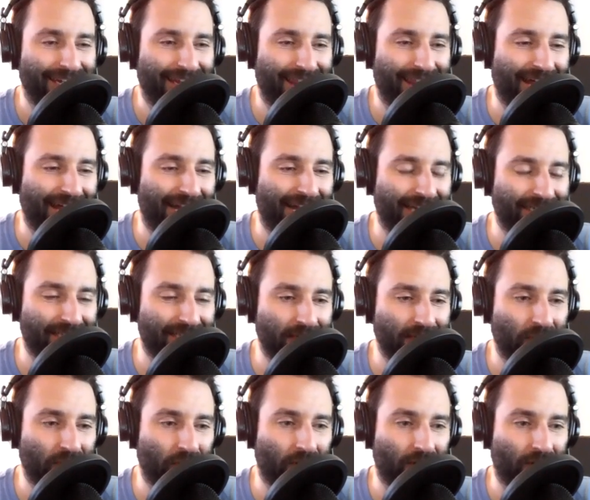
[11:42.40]
that
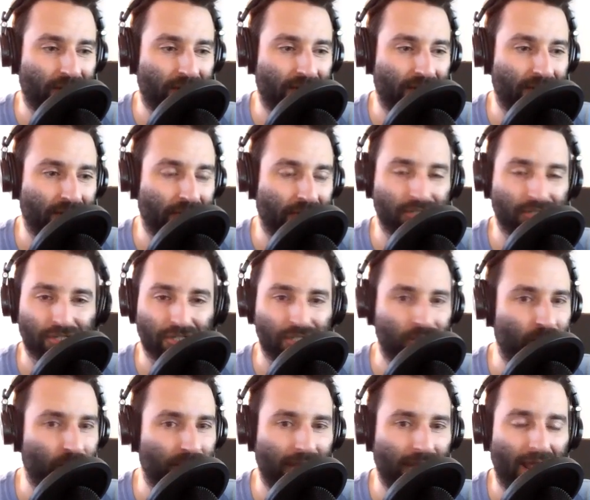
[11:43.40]
you're just
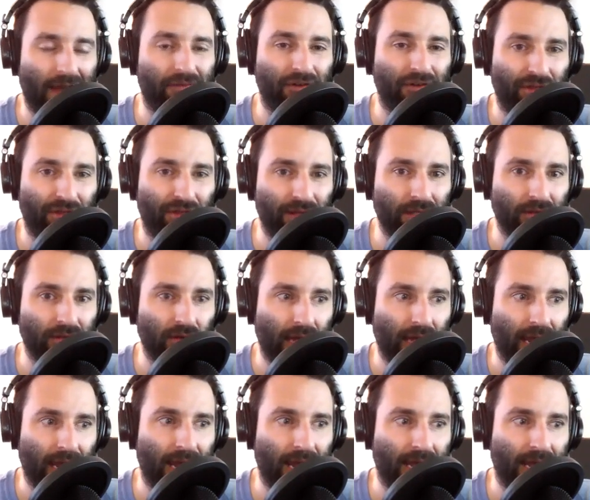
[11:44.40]
doing everything you
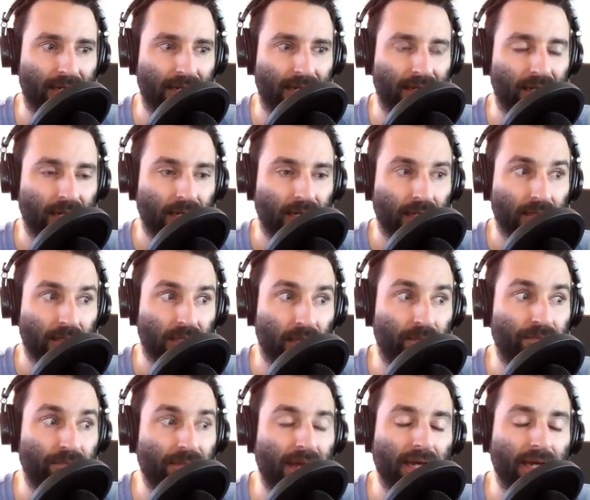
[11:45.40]
can to
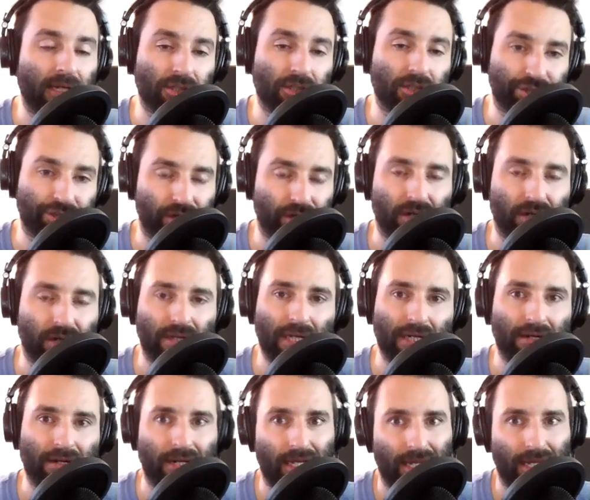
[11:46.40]
make sure
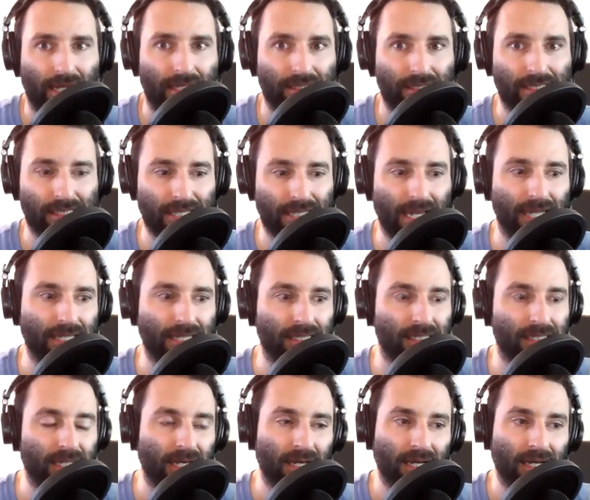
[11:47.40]
that your kid
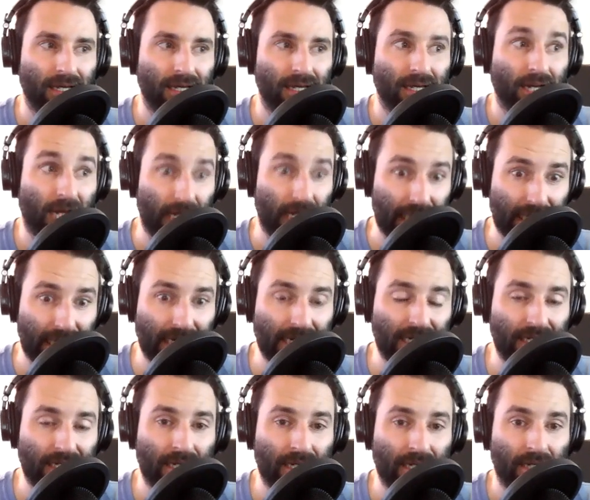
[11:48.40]
stays
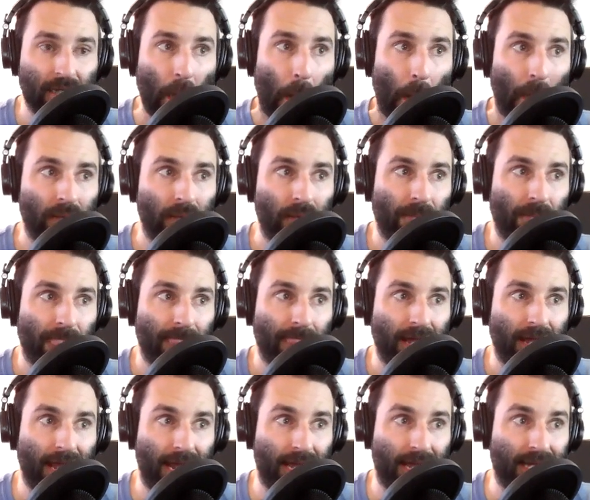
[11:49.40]
clean,
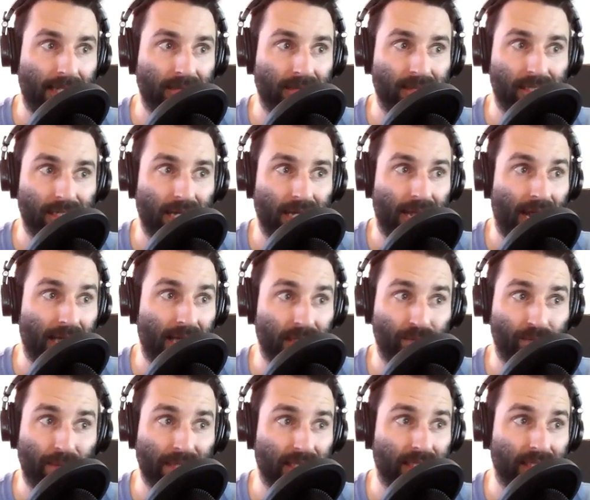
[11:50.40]
and as
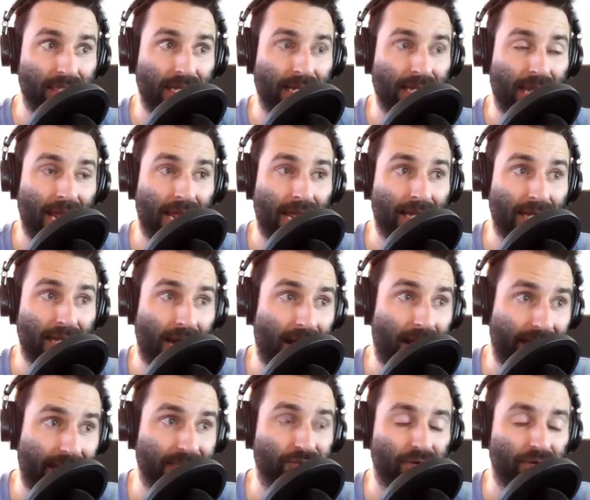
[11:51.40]
best as they can
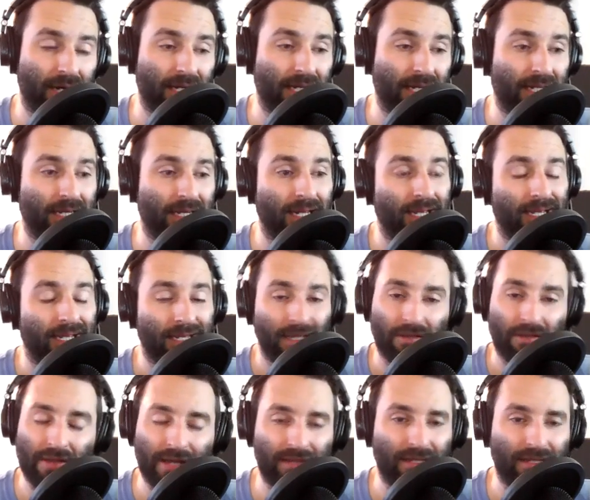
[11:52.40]
hydrated.
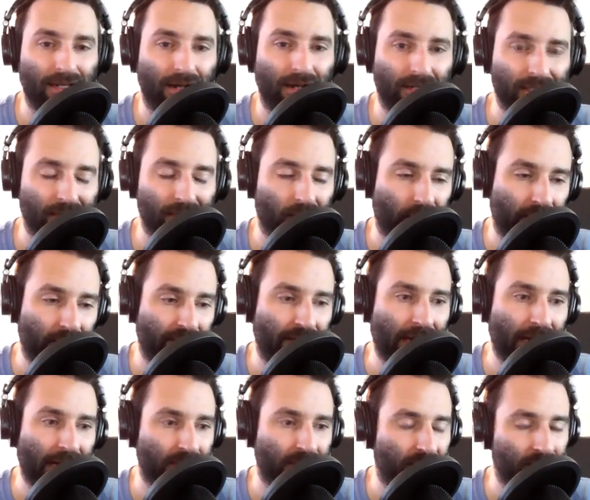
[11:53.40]
Then the auxiliary
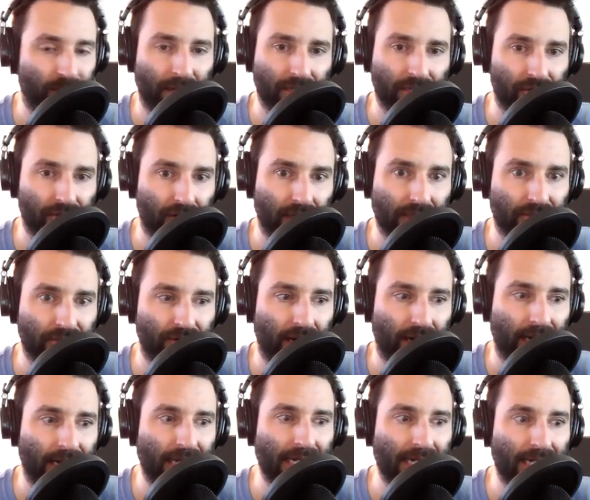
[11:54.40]
factors, make sure they try
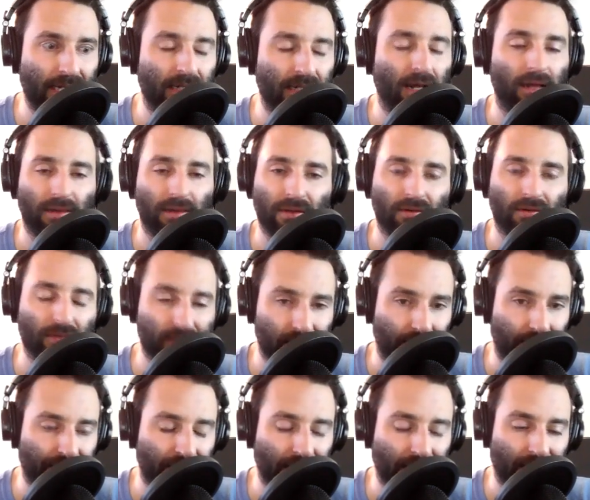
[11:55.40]
to eat a little
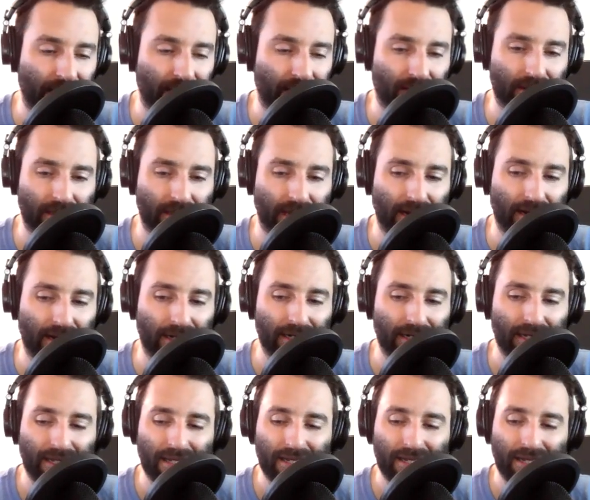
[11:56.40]
something here and there.
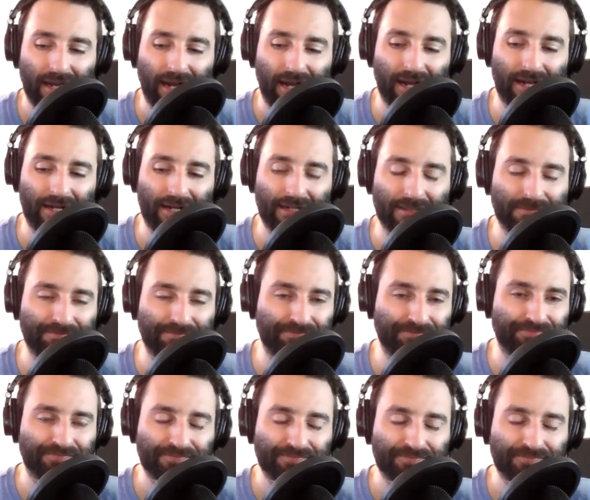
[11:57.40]
um